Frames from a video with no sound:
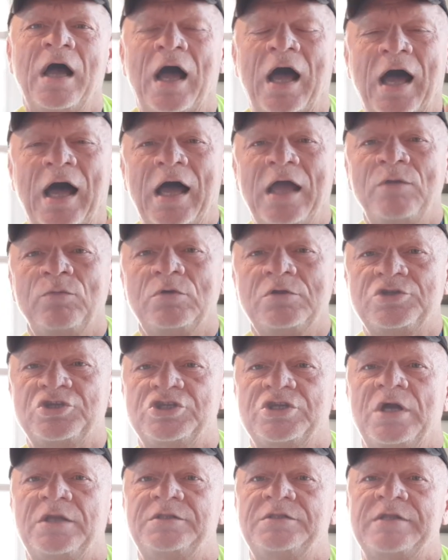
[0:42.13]
I will
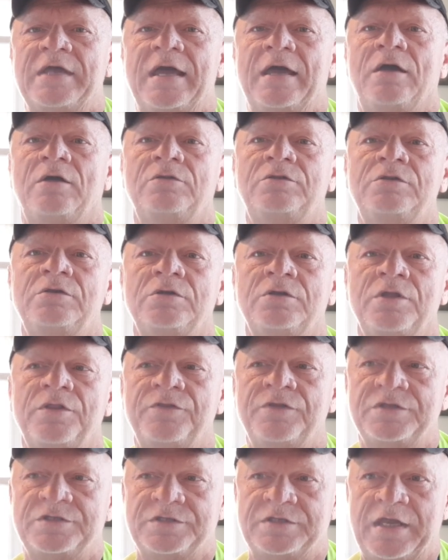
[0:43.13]
shut down
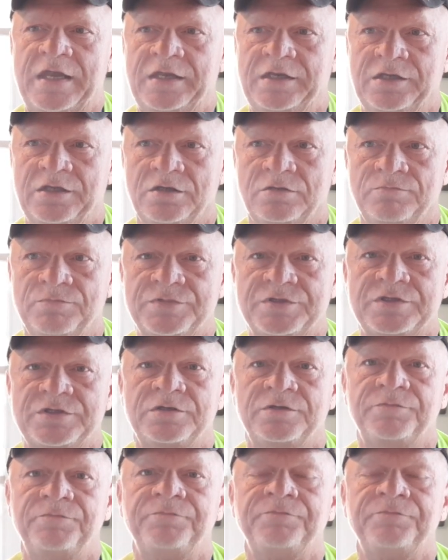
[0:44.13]
the stadiums.